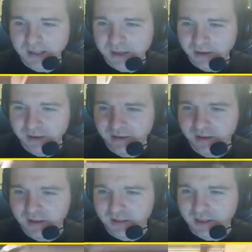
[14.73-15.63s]
gun,
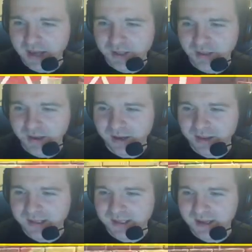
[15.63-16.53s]
literally.
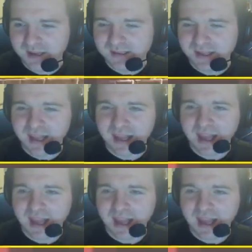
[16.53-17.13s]
This is the